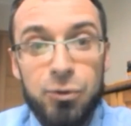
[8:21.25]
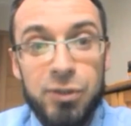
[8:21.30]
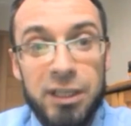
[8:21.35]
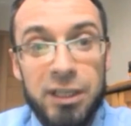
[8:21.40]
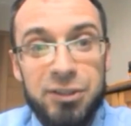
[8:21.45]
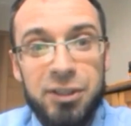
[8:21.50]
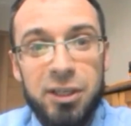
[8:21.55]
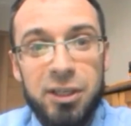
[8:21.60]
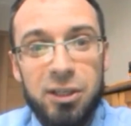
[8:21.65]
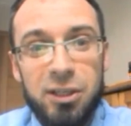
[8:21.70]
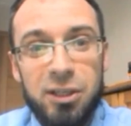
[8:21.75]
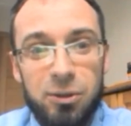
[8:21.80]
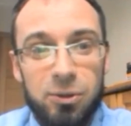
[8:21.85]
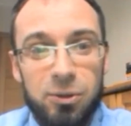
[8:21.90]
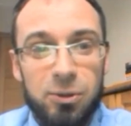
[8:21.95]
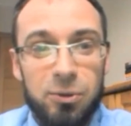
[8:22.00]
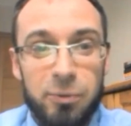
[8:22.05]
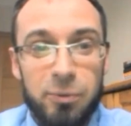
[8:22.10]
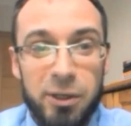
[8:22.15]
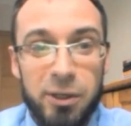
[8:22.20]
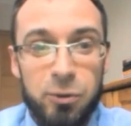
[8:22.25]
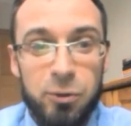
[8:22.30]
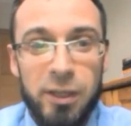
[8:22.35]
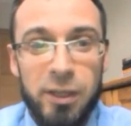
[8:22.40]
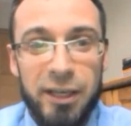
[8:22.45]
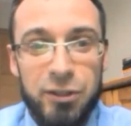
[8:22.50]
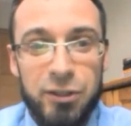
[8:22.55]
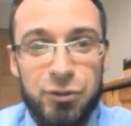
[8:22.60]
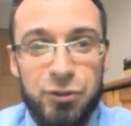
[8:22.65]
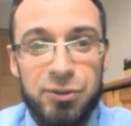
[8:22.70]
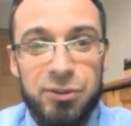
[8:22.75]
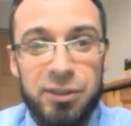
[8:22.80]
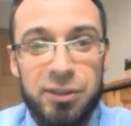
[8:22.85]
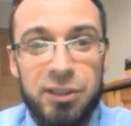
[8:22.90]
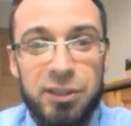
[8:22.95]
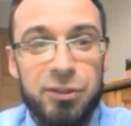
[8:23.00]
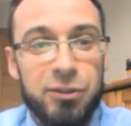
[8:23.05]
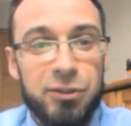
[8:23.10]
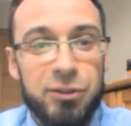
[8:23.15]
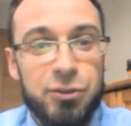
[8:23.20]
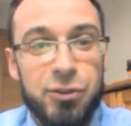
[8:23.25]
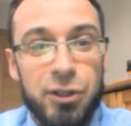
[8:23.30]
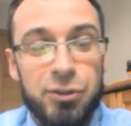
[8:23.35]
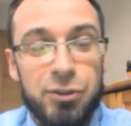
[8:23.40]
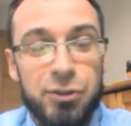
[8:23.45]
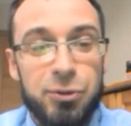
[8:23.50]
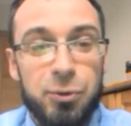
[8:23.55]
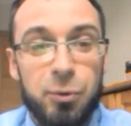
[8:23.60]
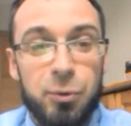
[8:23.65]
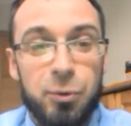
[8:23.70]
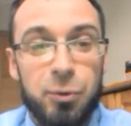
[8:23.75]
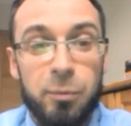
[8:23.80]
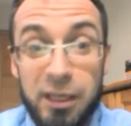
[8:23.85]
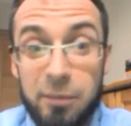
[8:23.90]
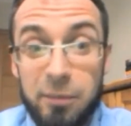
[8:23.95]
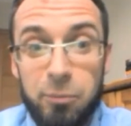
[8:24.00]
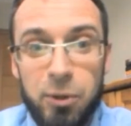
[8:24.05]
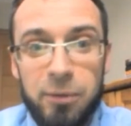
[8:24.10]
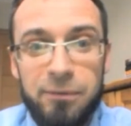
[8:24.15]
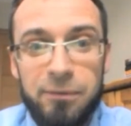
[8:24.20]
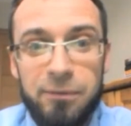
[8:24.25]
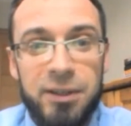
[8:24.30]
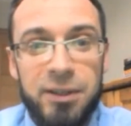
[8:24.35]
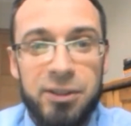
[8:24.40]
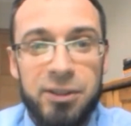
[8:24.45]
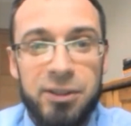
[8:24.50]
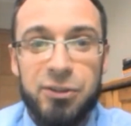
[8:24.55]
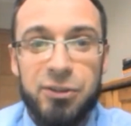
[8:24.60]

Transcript: ethical regulations? Is it just to make profit?